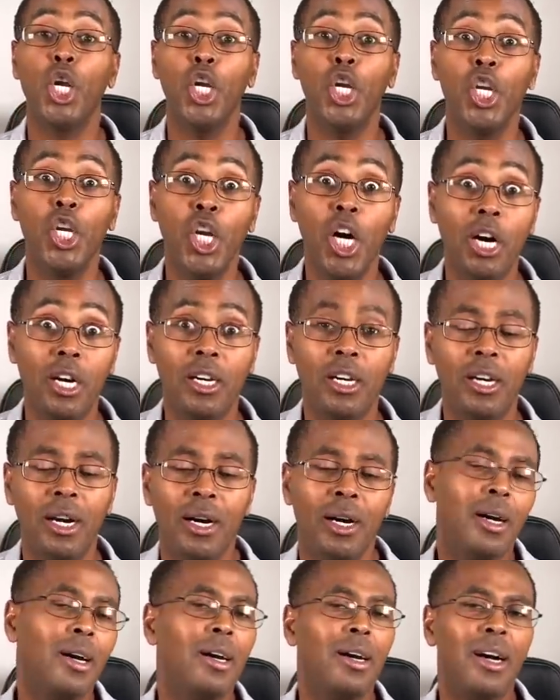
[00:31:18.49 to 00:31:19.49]

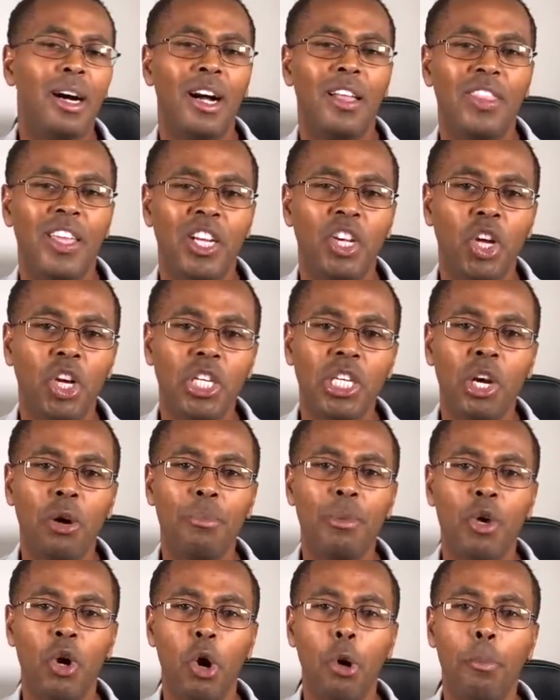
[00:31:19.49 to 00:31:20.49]
Knock, and the door shall
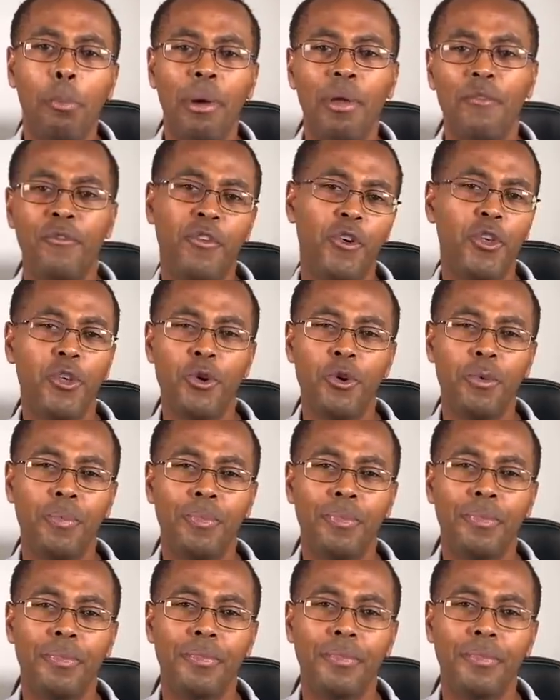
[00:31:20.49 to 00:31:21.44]
be opened for you.